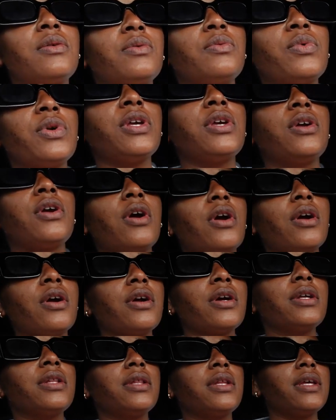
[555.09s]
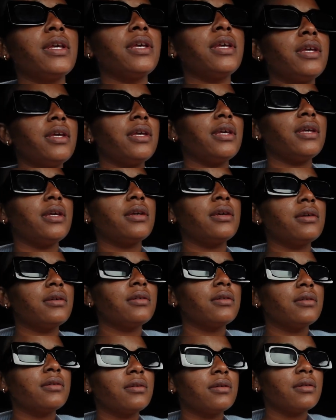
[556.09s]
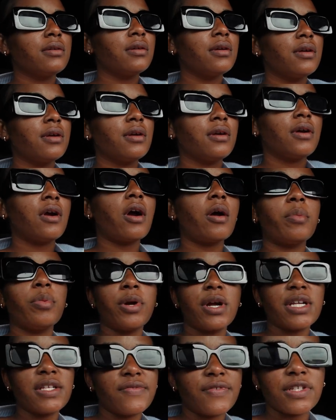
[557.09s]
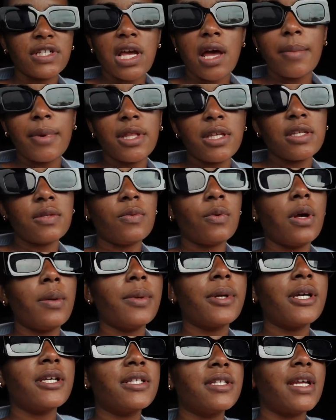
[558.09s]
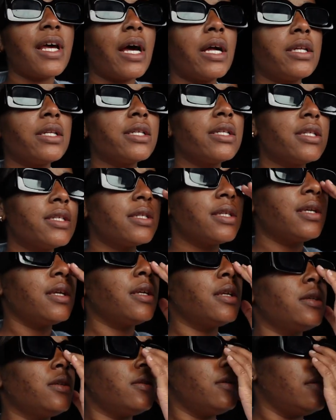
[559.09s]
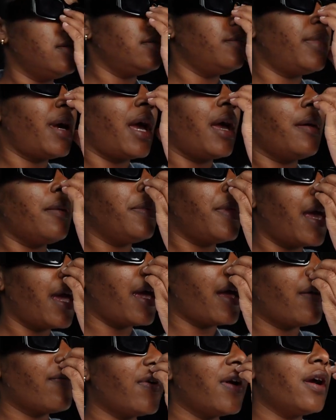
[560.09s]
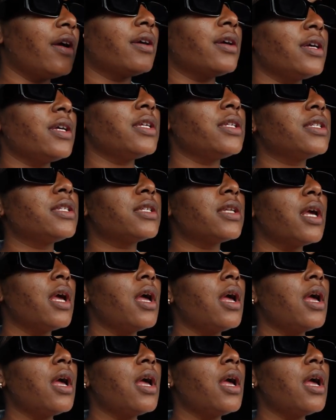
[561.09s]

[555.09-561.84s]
we currently are pressed for time at this point because Dallas and Babe, they have haircuts.